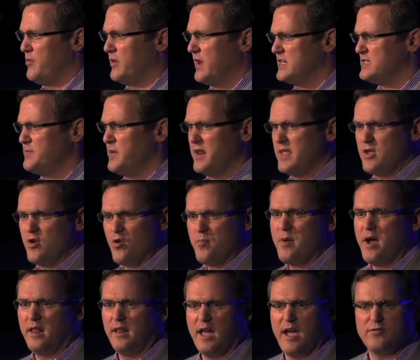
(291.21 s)
and I spent a year of
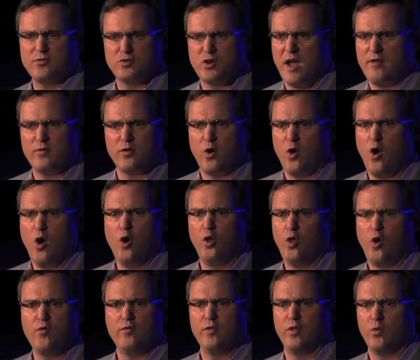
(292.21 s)
my life traveling all
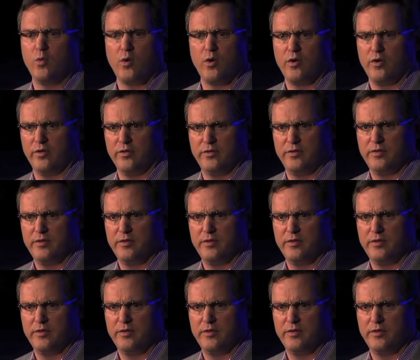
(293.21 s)
over the world.